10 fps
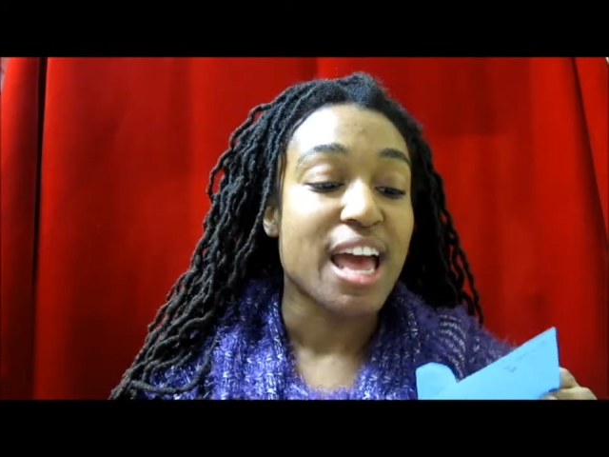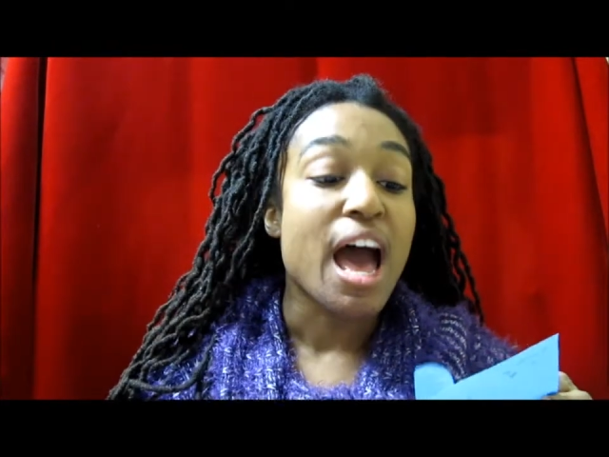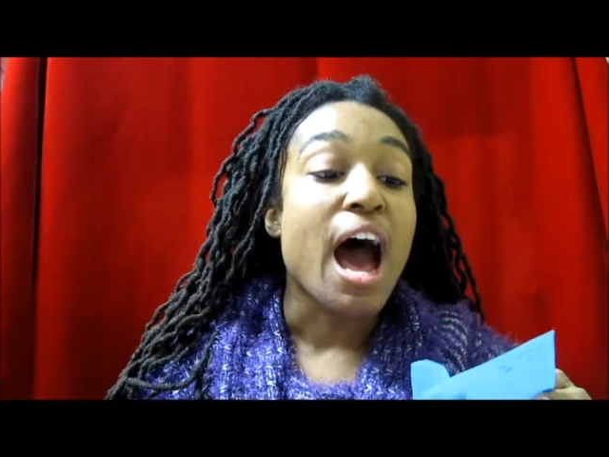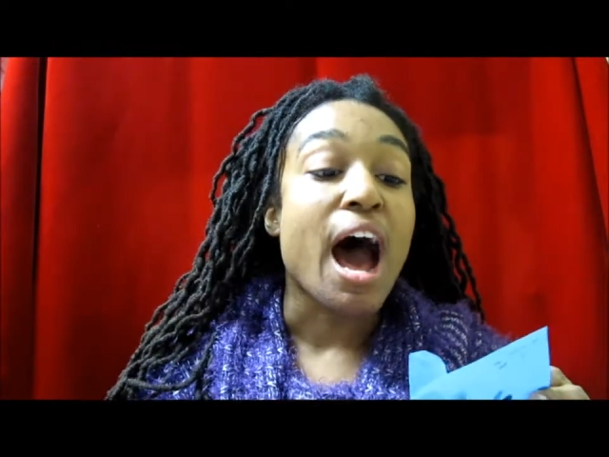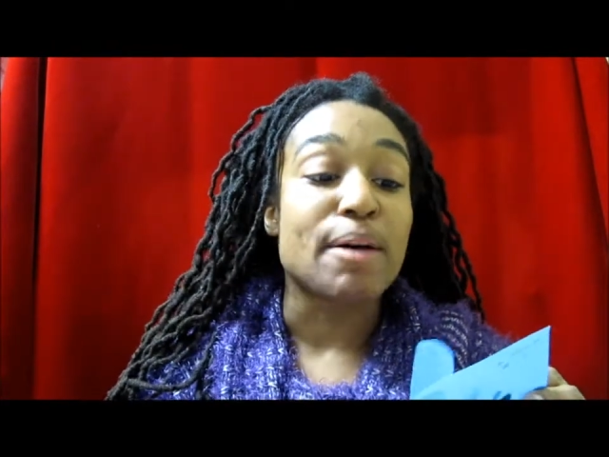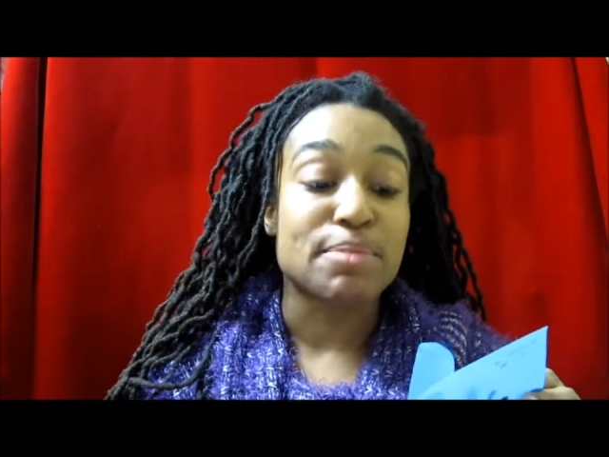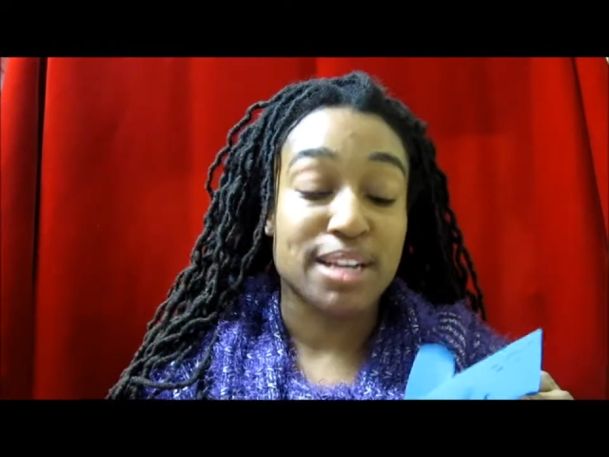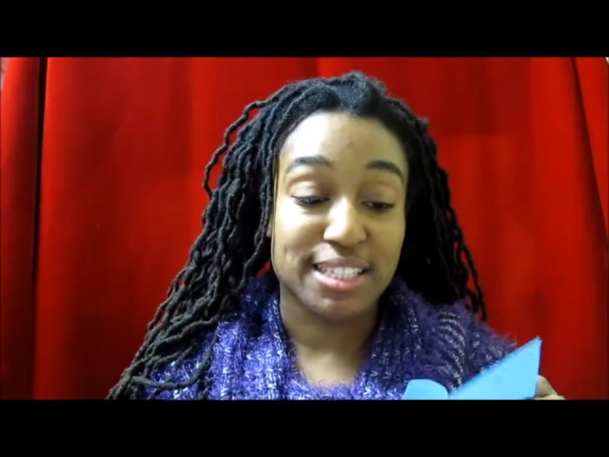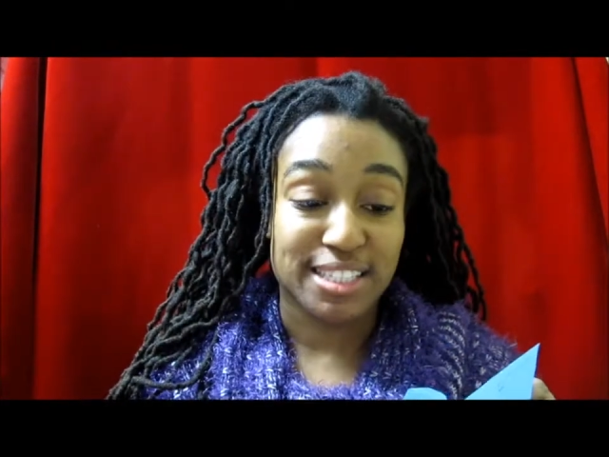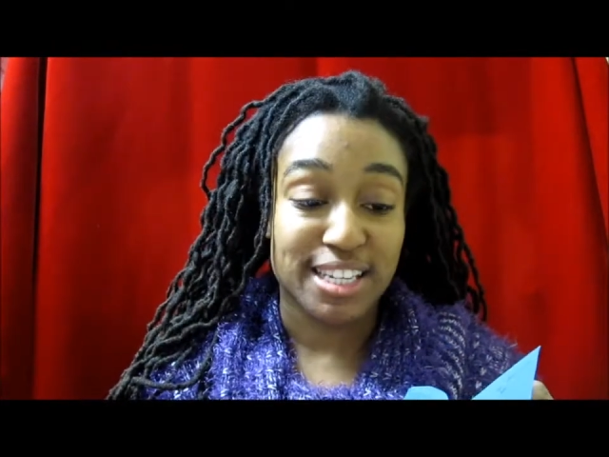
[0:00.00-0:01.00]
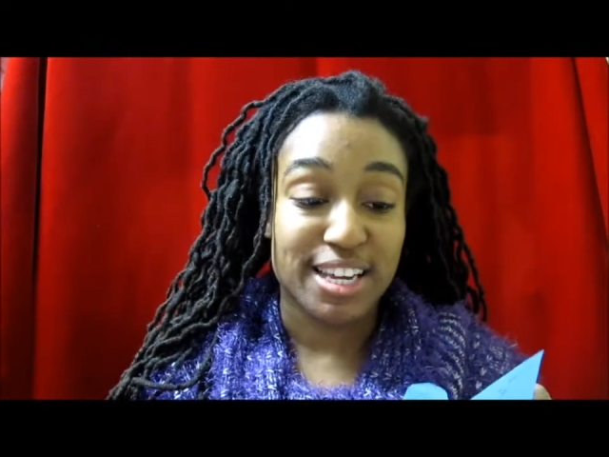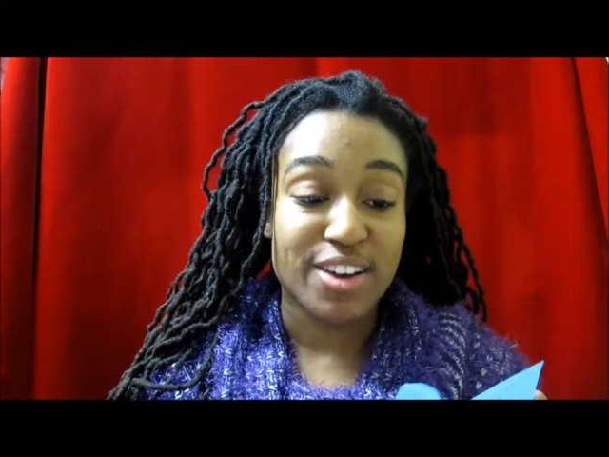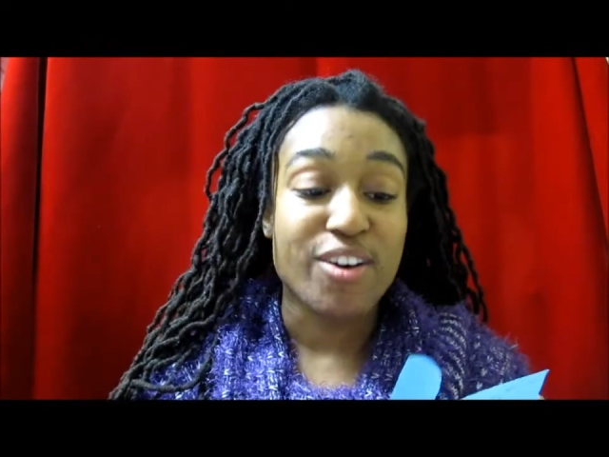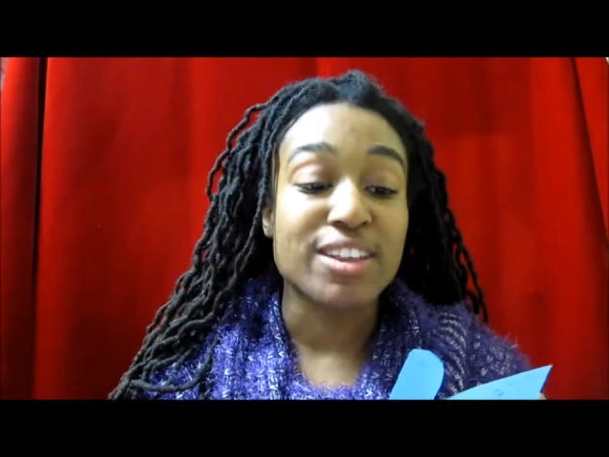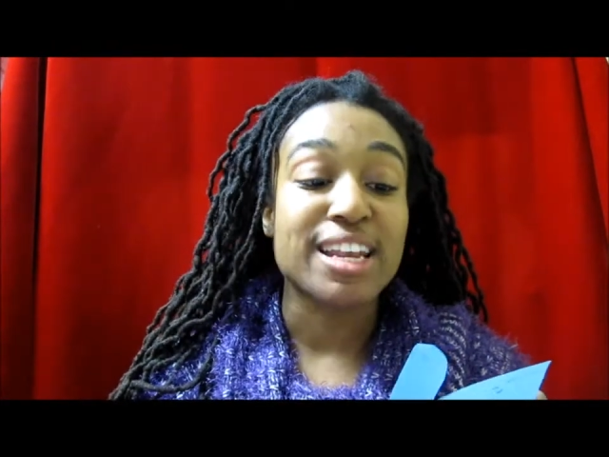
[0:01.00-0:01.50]
I'm cutting
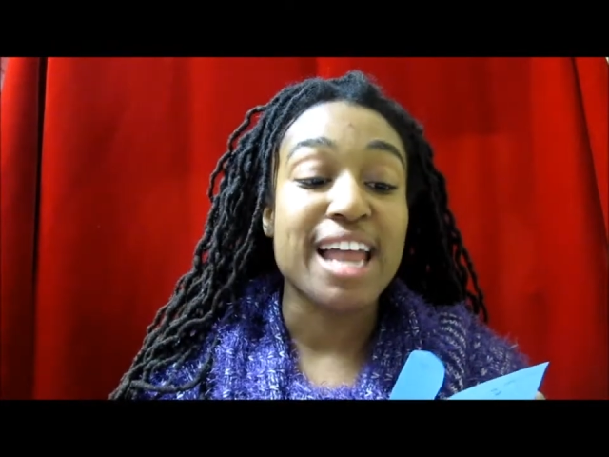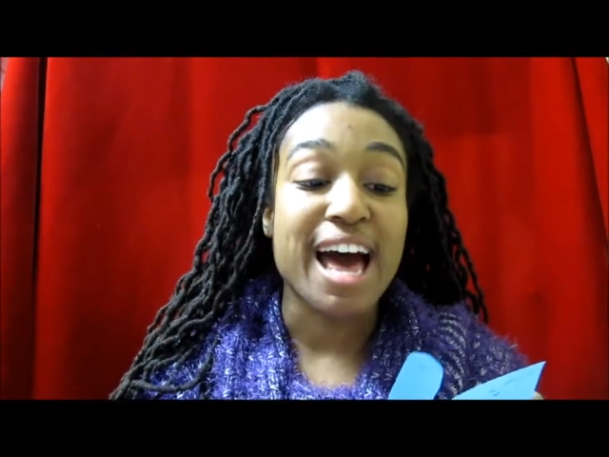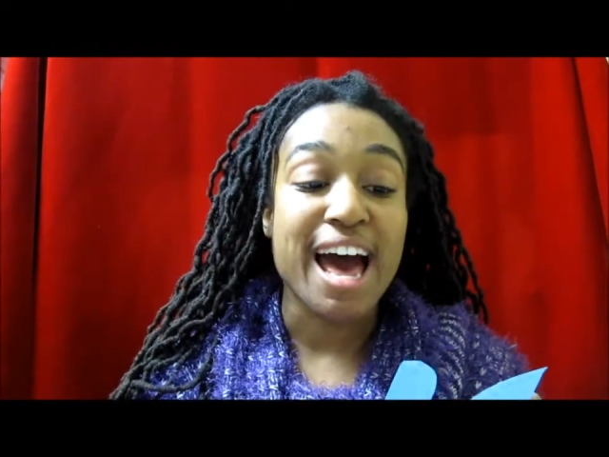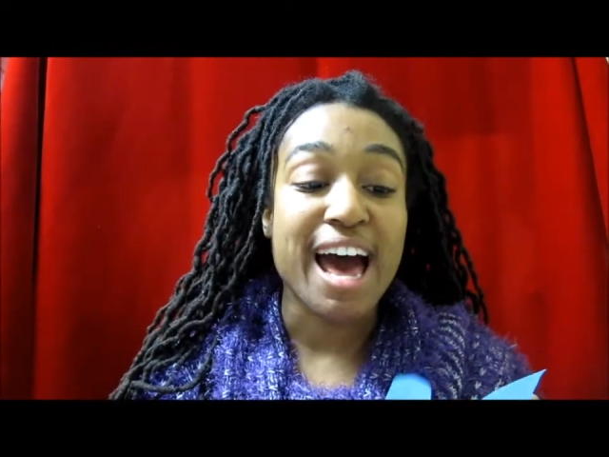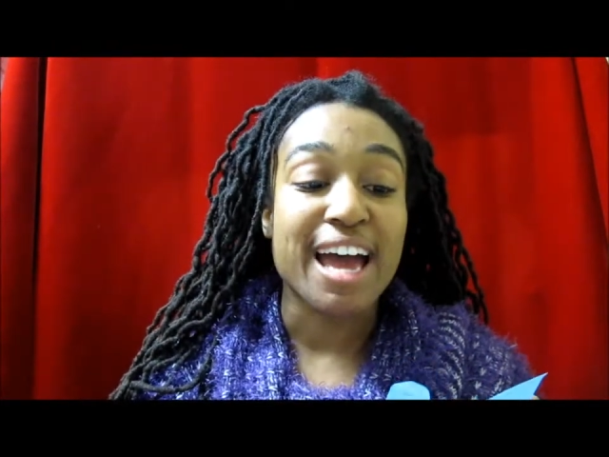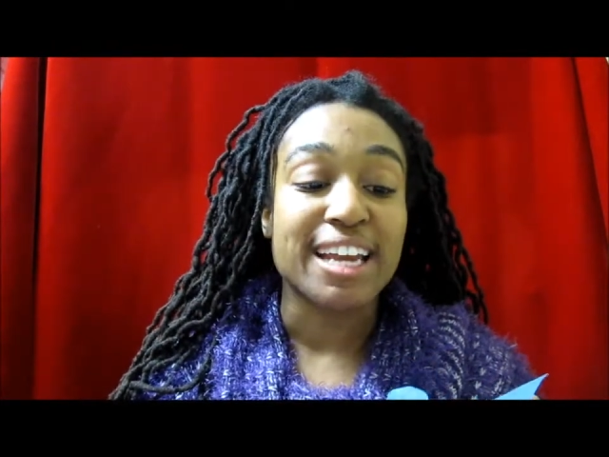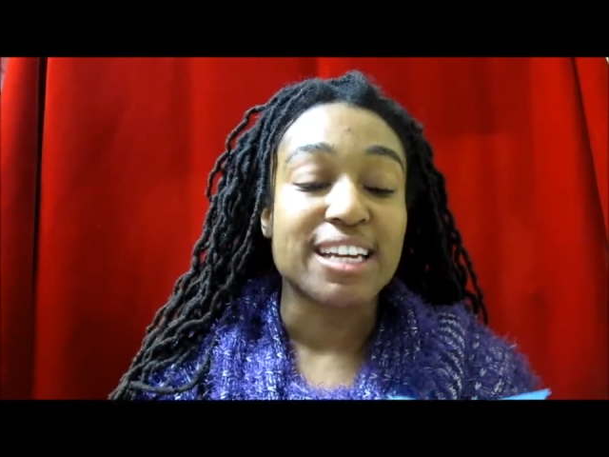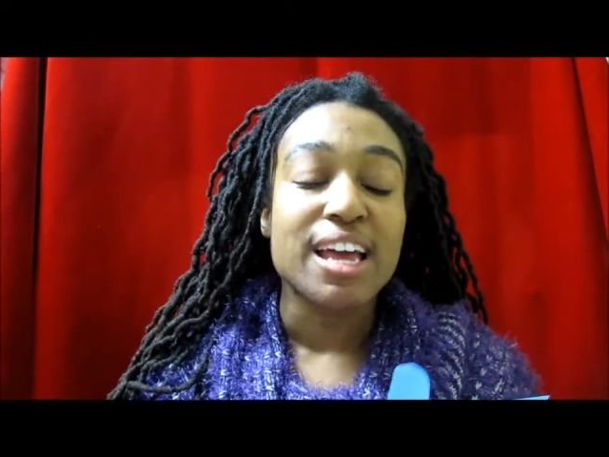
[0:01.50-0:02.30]
on the line.